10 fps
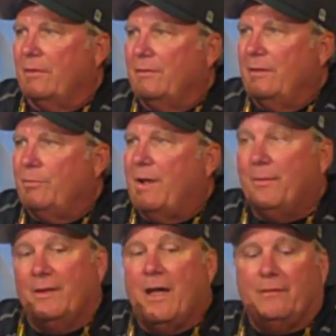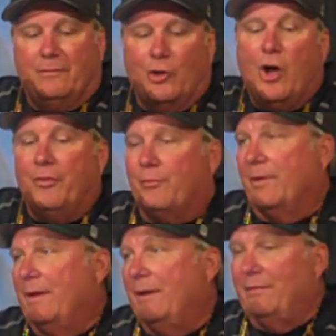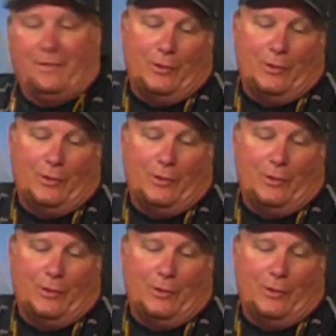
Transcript: because he's probably not gone three innings.